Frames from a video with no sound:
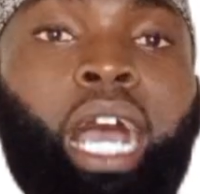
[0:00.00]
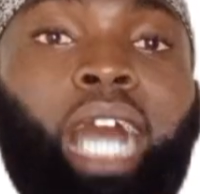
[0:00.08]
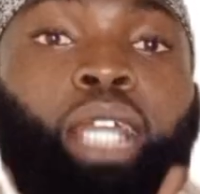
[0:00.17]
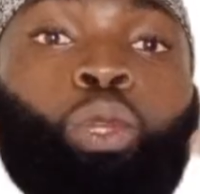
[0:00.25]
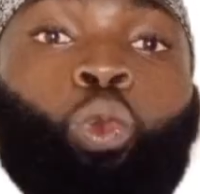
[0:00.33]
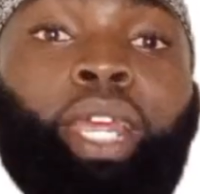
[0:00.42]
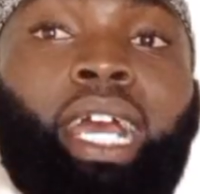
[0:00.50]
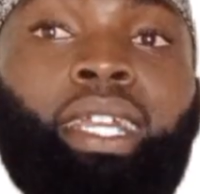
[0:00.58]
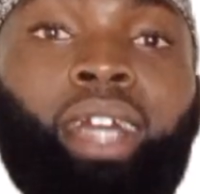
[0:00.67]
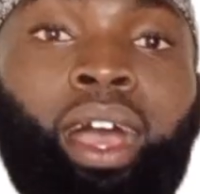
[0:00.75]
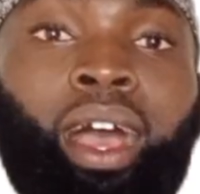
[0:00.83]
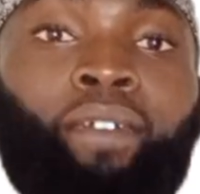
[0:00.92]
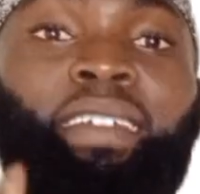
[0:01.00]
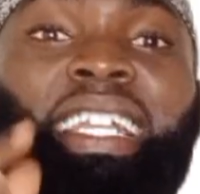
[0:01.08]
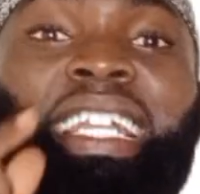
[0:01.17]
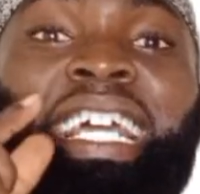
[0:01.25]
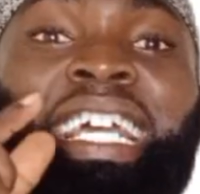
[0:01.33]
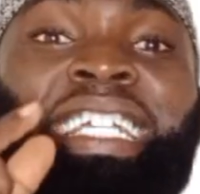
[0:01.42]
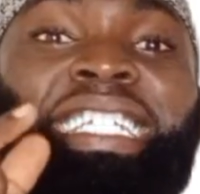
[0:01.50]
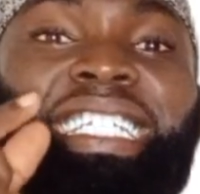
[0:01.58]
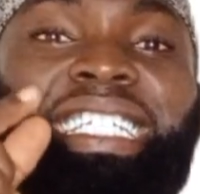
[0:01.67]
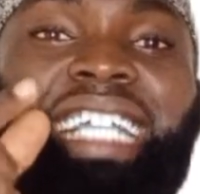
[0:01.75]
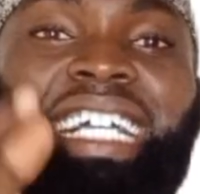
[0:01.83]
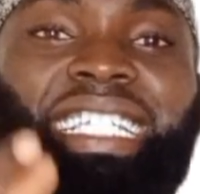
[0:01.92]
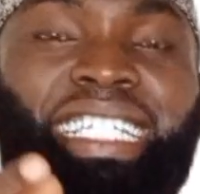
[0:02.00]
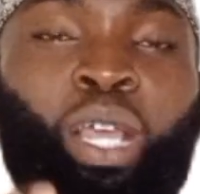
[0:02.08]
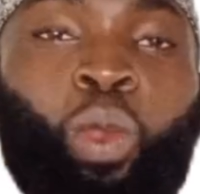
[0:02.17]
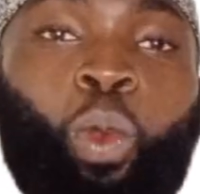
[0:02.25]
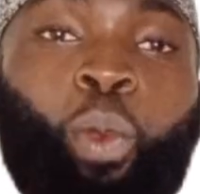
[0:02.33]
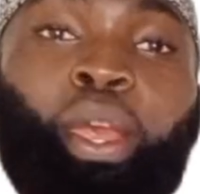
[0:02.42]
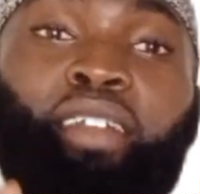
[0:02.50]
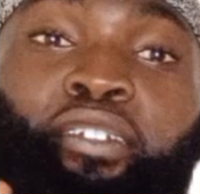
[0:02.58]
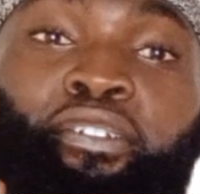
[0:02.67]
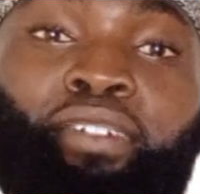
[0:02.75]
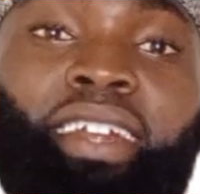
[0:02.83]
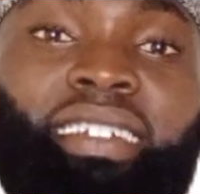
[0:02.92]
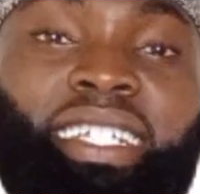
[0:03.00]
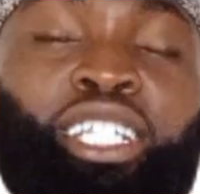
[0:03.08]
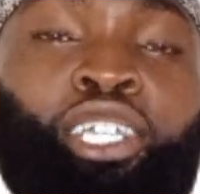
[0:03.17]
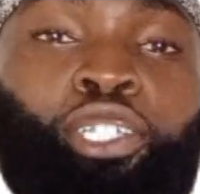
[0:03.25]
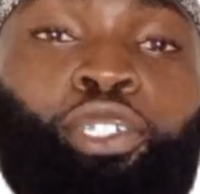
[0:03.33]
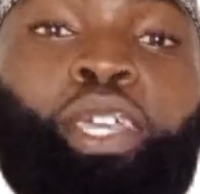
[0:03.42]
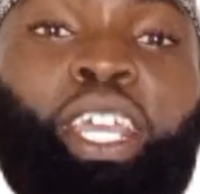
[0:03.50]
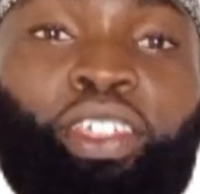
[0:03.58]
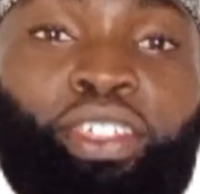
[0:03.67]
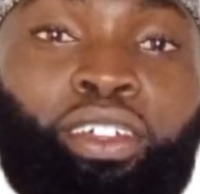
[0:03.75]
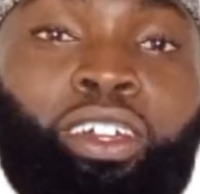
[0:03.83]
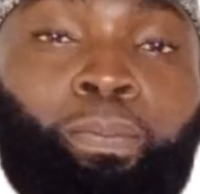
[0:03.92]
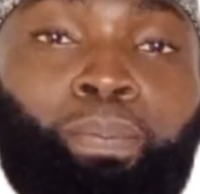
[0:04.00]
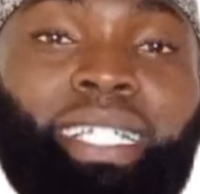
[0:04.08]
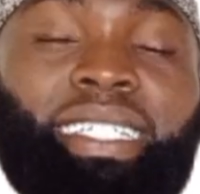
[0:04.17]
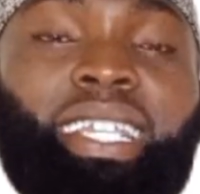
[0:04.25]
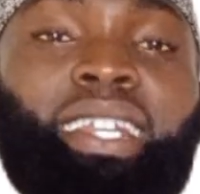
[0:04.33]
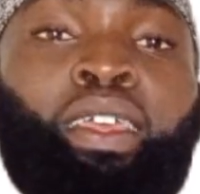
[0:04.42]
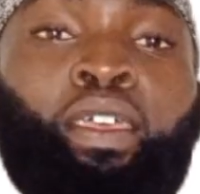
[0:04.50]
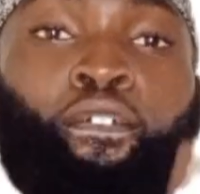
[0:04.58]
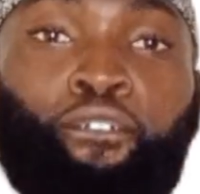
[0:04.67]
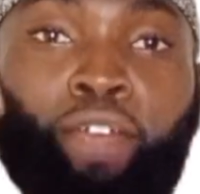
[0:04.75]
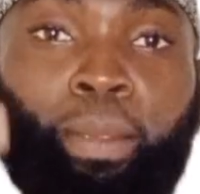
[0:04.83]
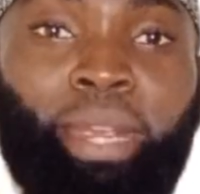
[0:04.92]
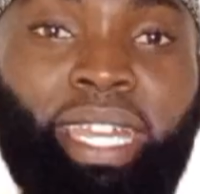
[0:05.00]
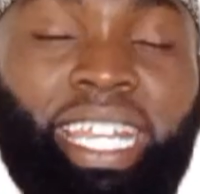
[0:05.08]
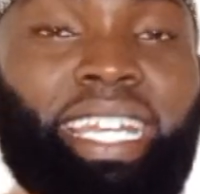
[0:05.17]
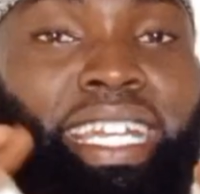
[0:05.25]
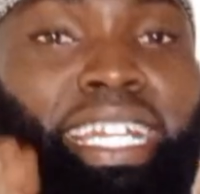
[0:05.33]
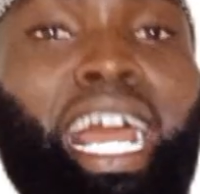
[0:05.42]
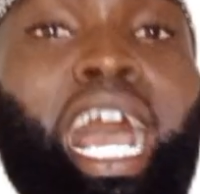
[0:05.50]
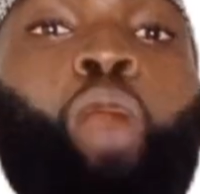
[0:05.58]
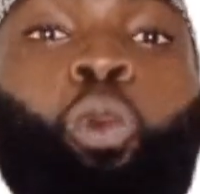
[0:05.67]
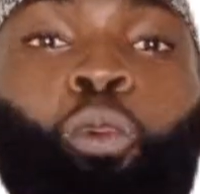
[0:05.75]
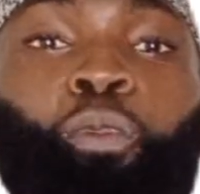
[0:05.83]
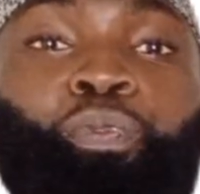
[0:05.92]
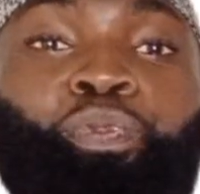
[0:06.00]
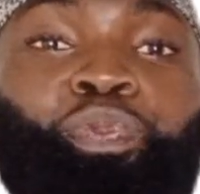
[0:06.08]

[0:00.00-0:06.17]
and we can have laysat when referring to a third person feminine noun.